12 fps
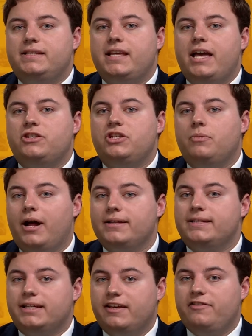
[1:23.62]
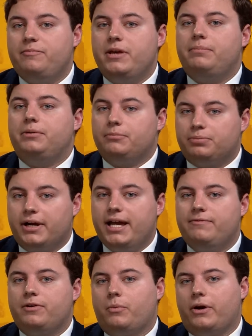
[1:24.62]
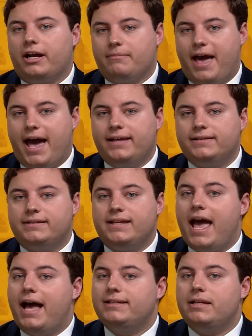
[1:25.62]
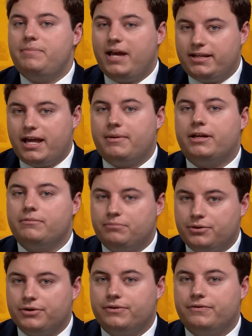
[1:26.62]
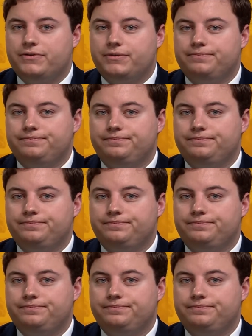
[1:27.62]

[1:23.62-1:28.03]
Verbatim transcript: says she wants to give people a break from wearing masks as the pandemic improves.